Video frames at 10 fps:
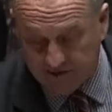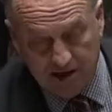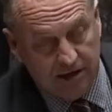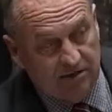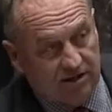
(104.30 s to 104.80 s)

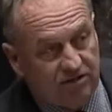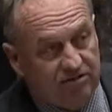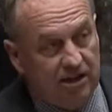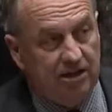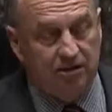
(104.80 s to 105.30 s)
that
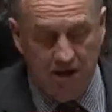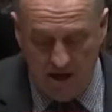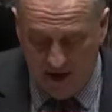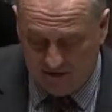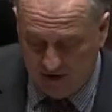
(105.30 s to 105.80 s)
exist, and
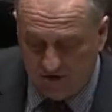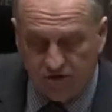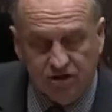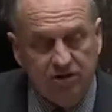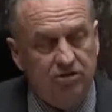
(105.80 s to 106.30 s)
it's
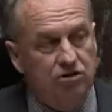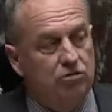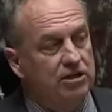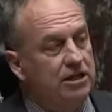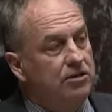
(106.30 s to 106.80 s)
interesting to
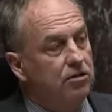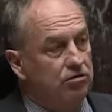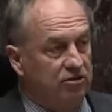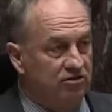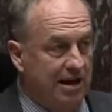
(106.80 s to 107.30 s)
note in
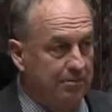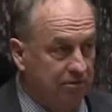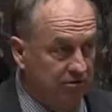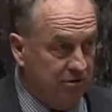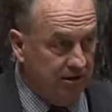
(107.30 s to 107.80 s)
those
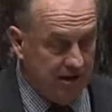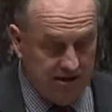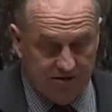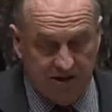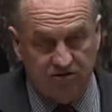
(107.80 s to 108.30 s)
examples that
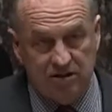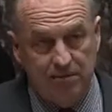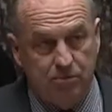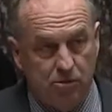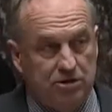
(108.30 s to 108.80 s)
exist, the
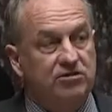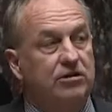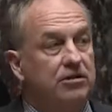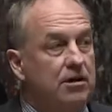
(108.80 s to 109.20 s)
appointed